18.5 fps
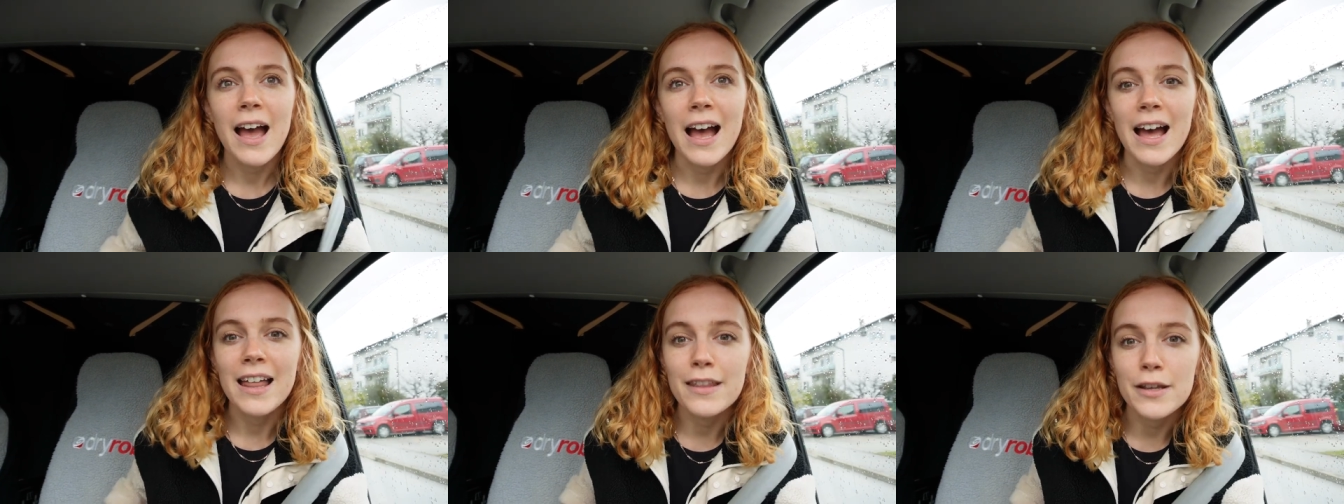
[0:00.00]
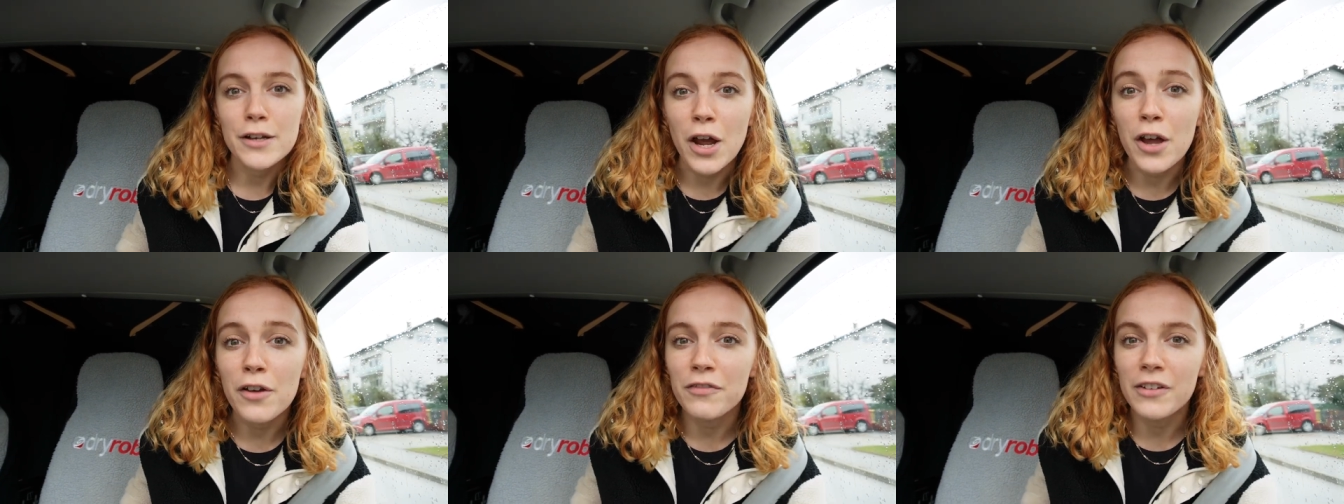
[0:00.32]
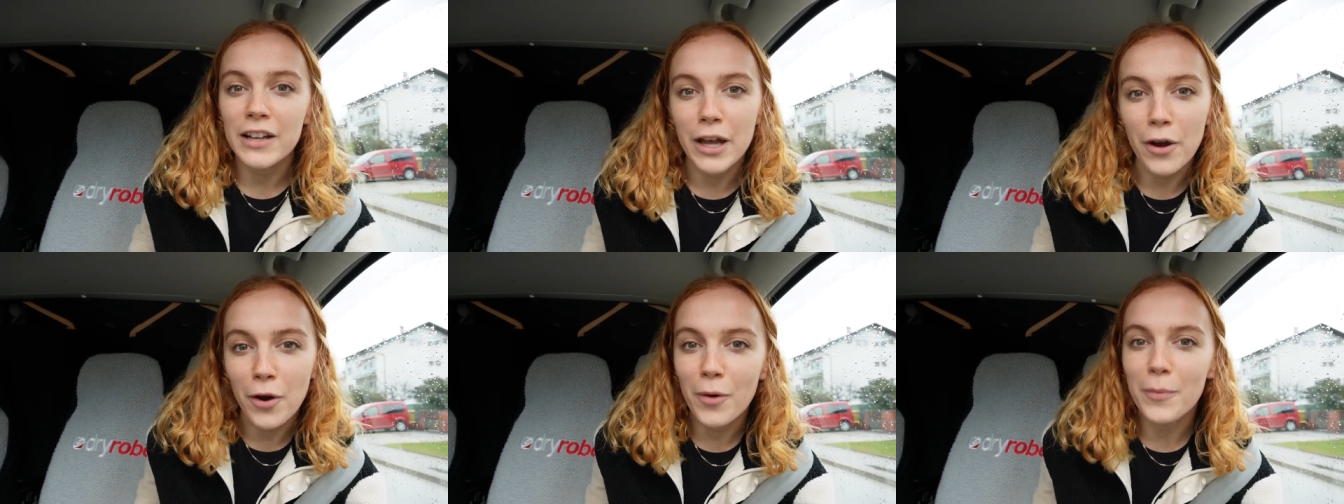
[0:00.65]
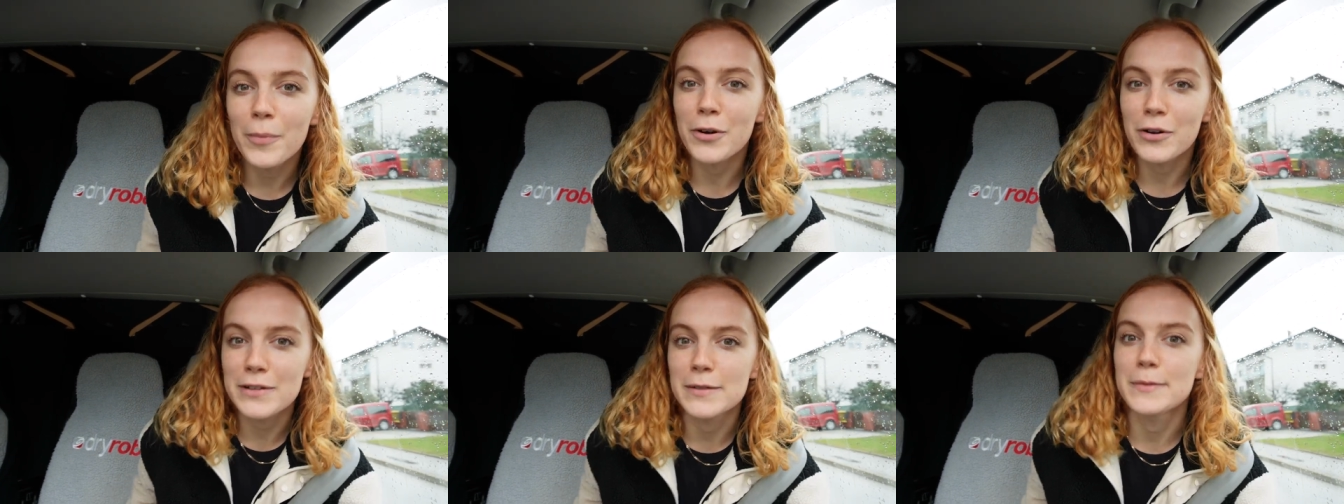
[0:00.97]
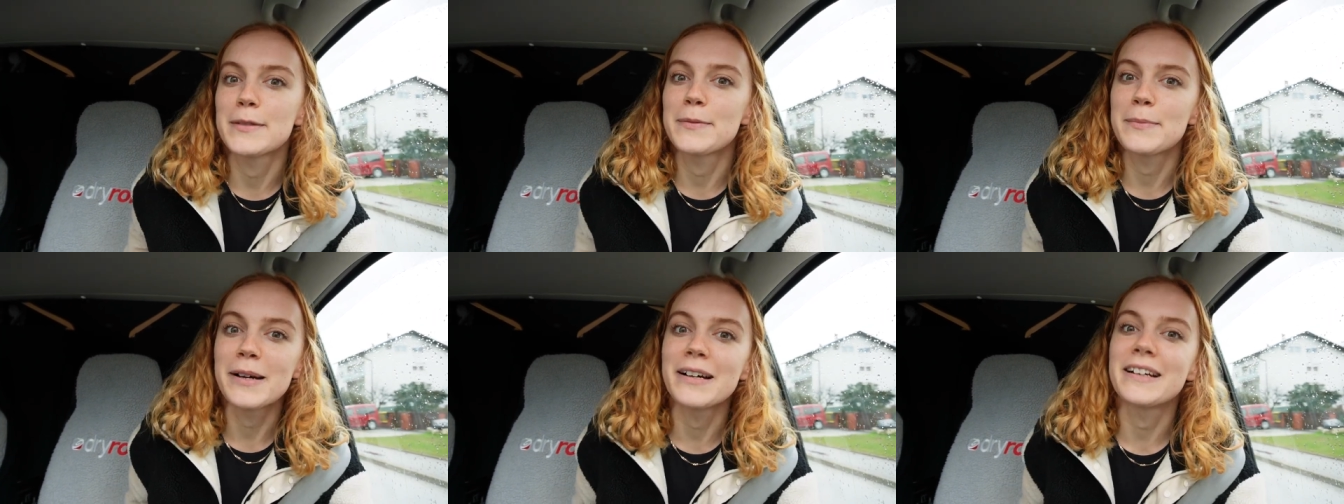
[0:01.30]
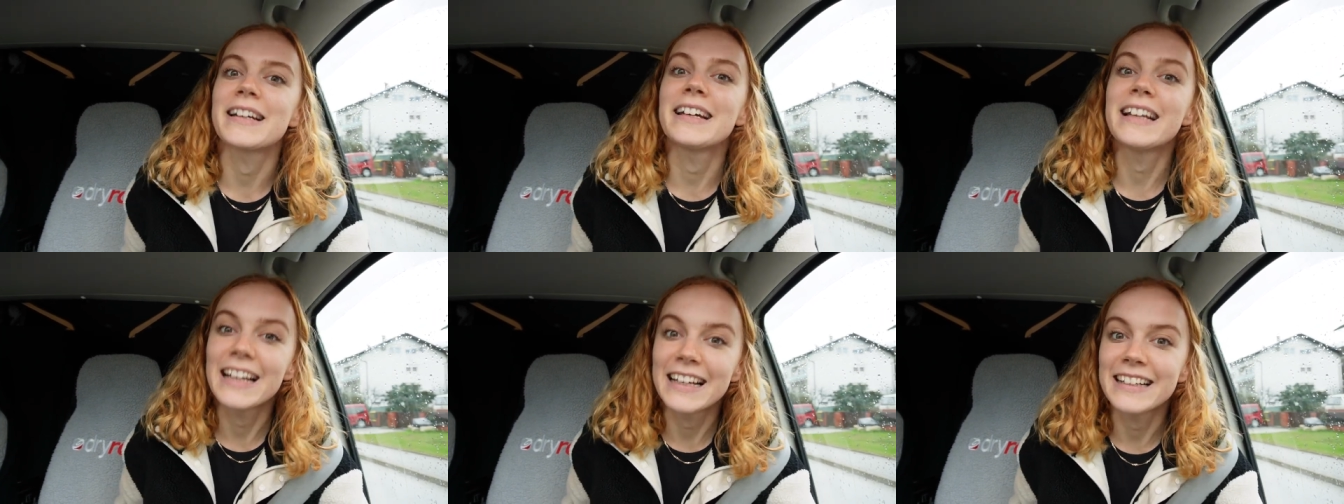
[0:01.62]
and then hopefully hit up a Christmas
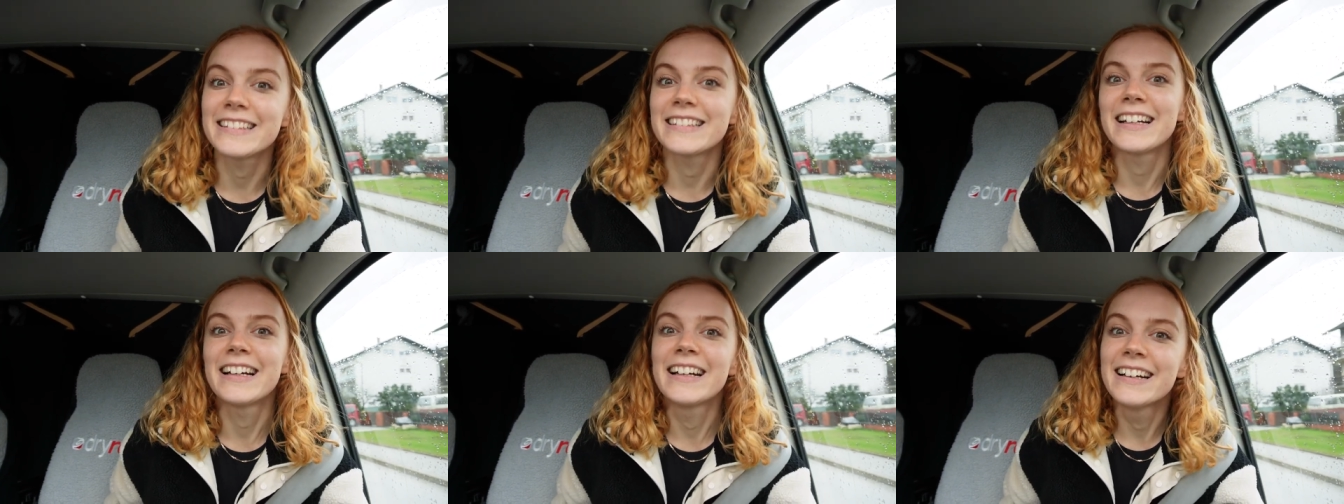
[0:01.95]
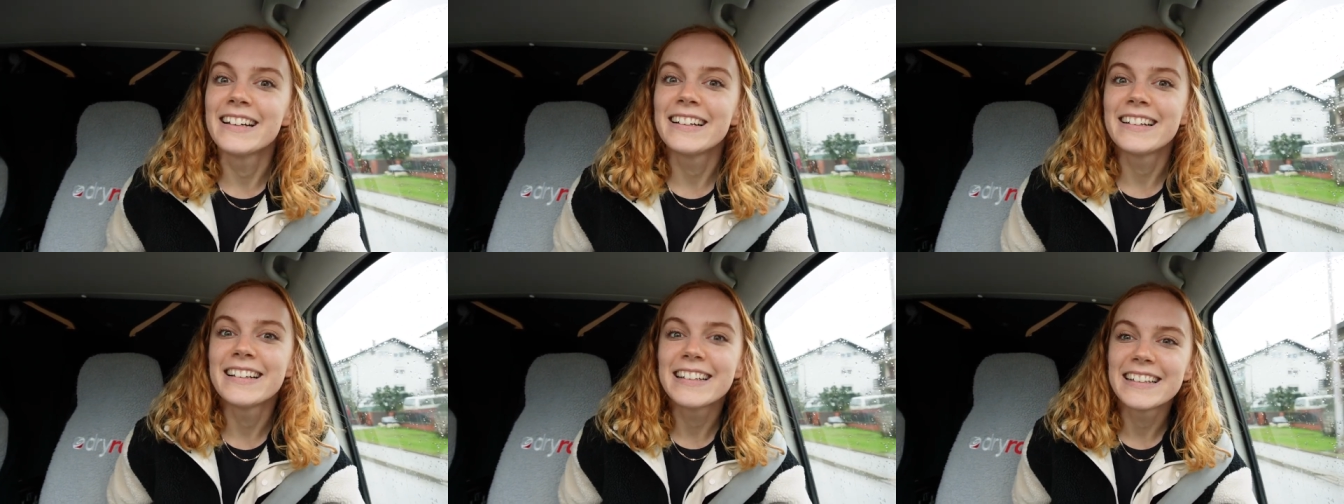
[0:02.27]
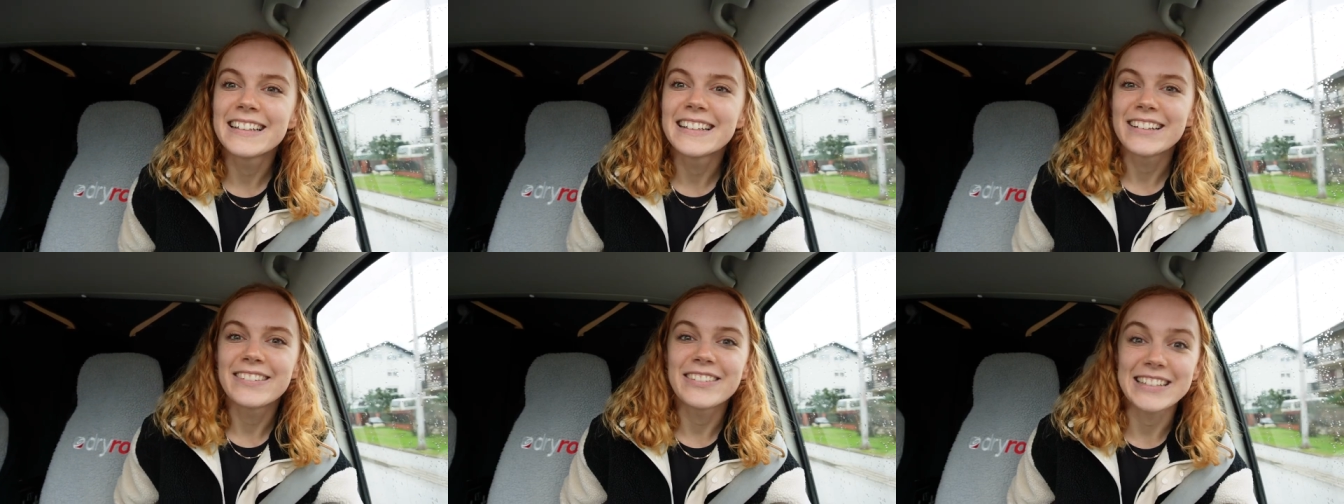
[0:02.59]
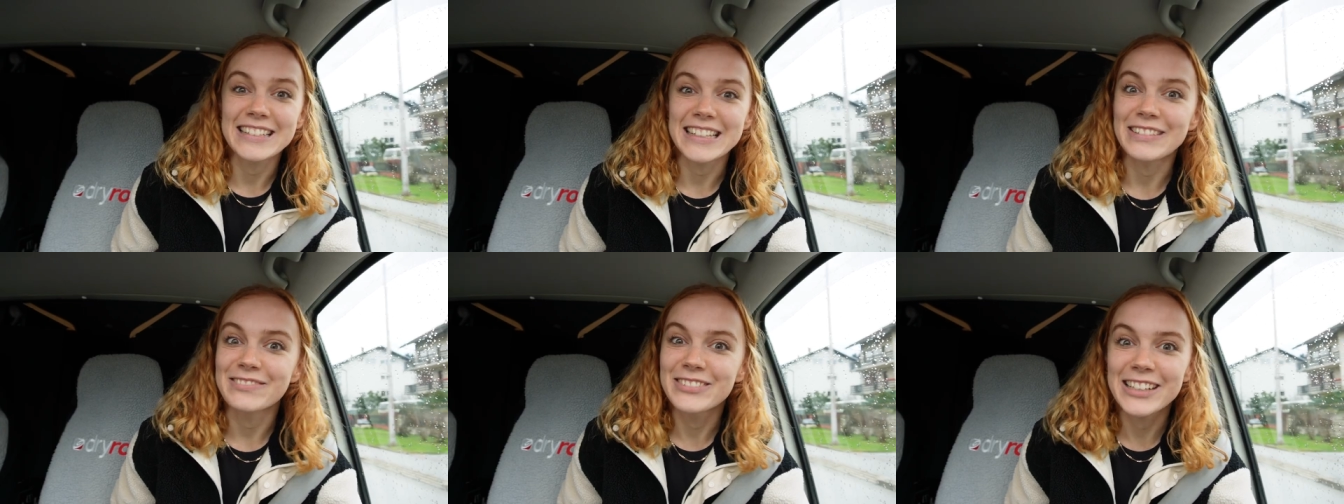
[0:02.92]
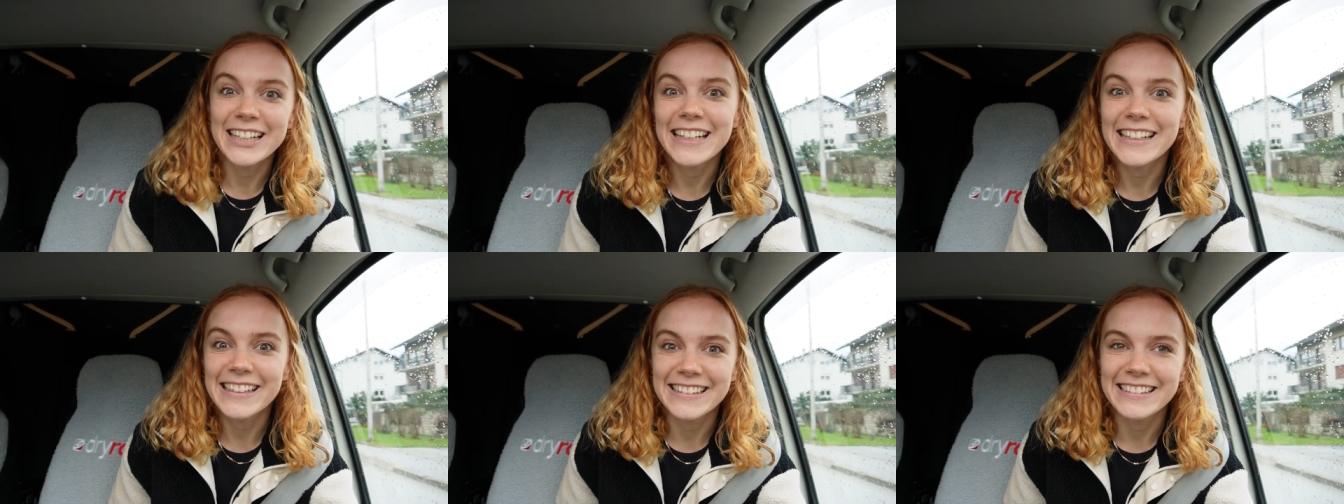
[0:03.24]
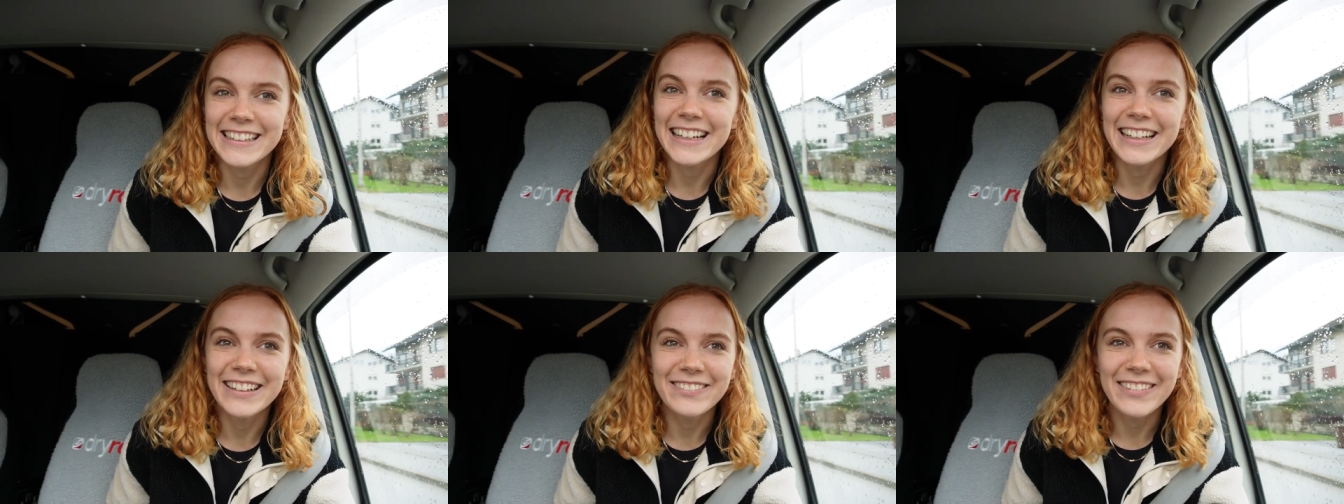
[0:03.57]
market later which I'm really
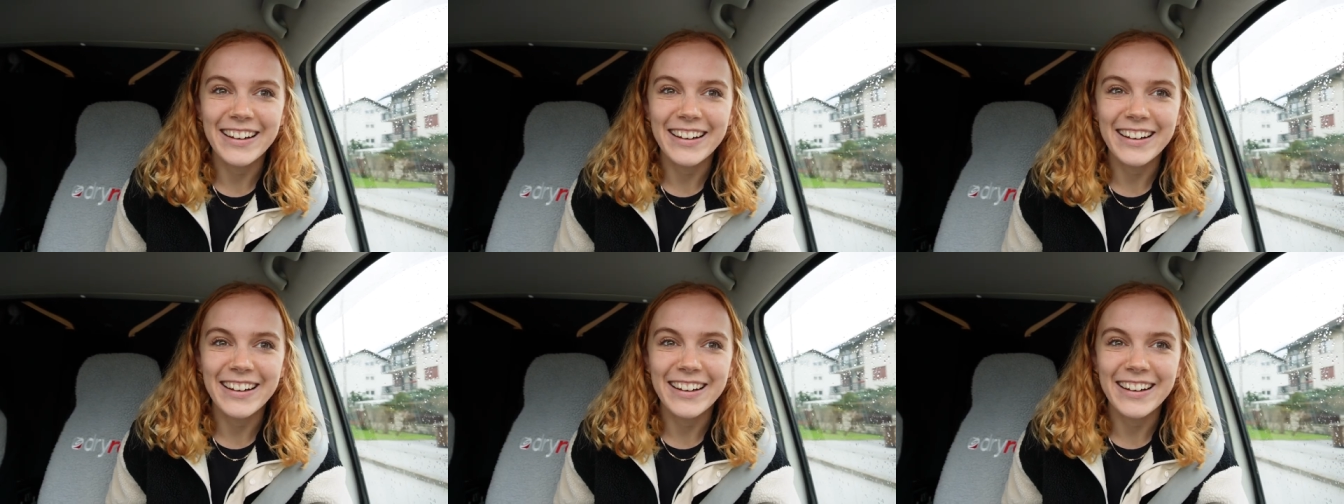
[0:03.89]
excited